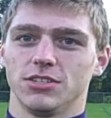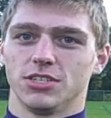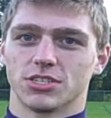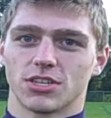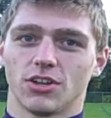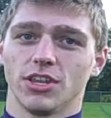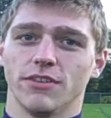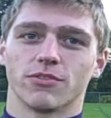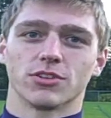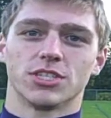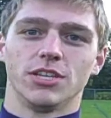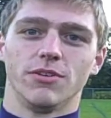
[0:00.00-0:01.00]
and just all the
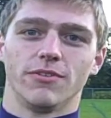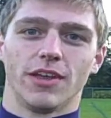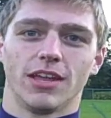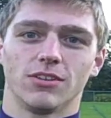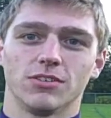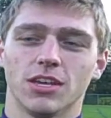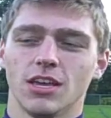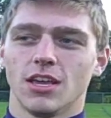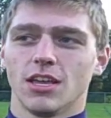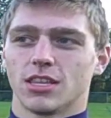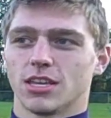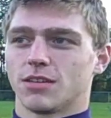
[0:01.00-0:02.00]
adversity we've handled
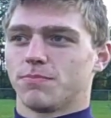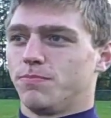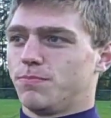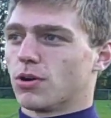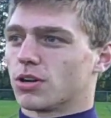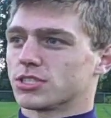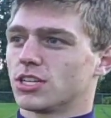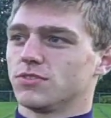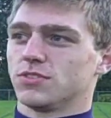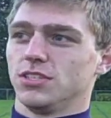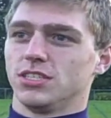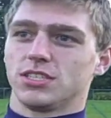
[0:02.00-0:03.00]
to put ourselves
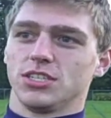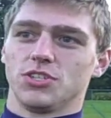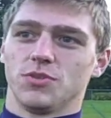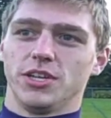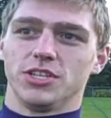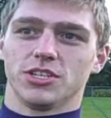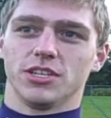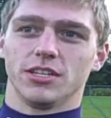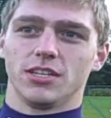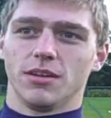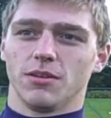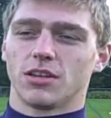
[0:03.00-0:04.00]
in this situation
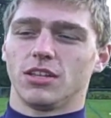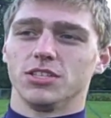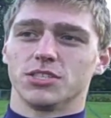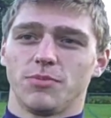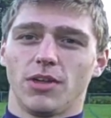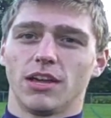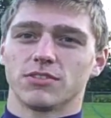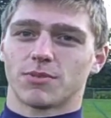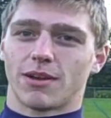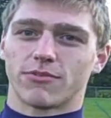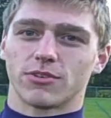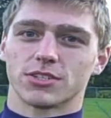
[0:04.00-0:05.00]
to clinch a playoff
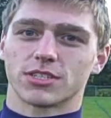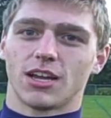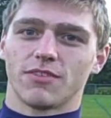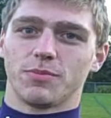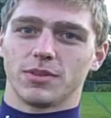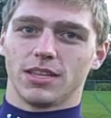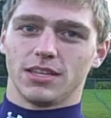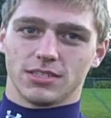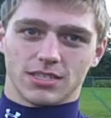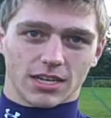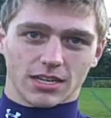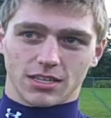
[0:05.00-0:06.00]
spot first off, but then
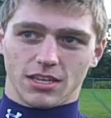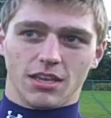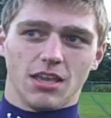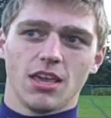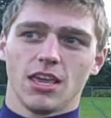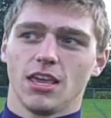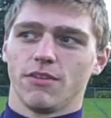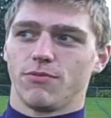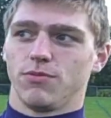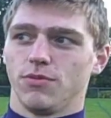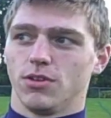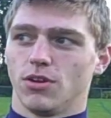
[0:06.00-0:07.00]
secondly,
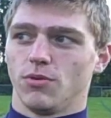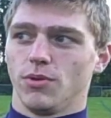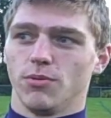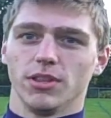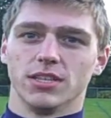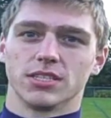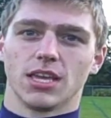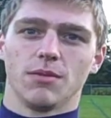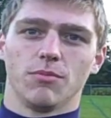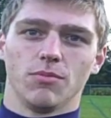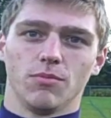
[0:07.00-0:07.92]
if we win this game,